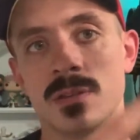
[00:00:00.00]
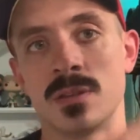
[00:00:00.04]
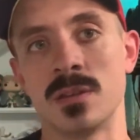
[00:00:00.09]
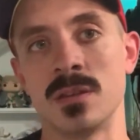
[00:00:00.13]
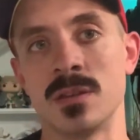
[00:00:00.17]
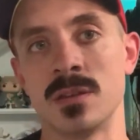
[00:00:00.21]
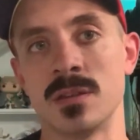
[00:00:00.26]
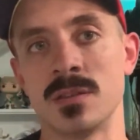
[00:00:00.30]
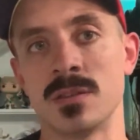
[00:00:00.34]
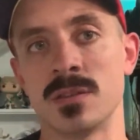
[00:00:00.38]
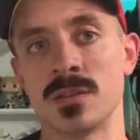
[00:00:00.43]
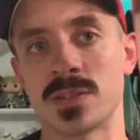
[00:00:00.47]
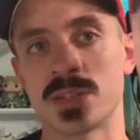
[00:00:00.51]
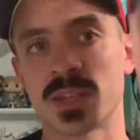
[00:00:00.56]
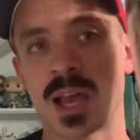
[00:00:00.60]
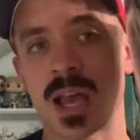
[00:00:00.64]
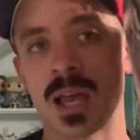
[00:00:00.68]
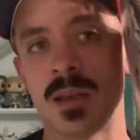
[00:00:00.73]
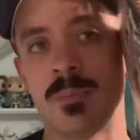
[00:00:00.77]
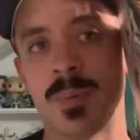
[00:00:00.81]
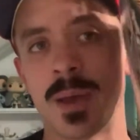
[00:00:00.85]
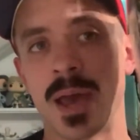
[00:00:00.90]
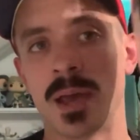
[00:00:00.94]
the, the
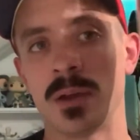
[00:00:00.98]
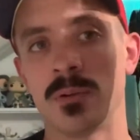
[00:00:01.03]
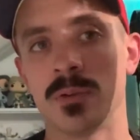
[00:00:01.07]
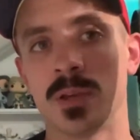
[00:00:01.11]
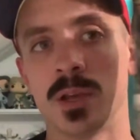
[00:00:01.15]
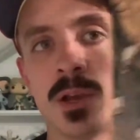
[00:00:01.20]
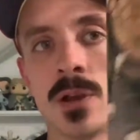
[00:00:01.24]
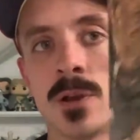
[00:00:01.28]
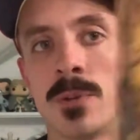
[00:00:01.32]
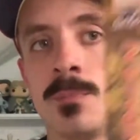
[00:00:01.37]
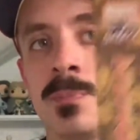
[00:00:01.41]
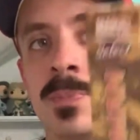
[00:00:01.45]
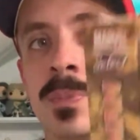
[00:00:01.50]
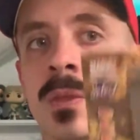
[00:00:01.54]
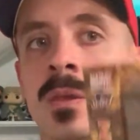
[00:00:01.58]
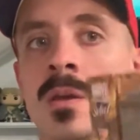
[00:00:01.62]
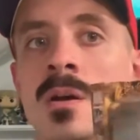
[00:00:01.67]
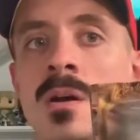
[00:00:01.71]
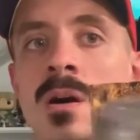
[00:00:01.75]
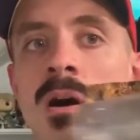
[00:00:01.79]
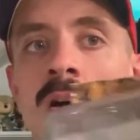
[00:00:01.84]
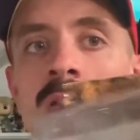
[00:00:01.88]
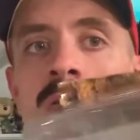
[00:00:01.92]
side panel here.
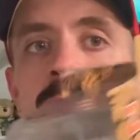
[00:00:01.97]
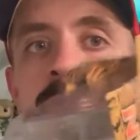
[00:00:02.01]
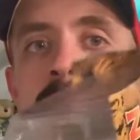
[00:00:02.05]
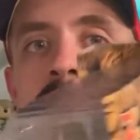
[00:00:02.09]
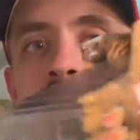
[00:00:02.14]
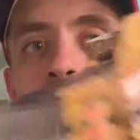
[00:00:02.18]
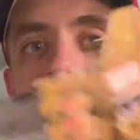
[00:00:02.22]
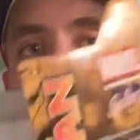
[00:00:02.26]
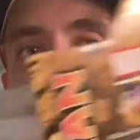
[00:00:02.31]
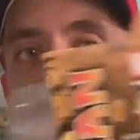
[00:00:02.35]
On the back, we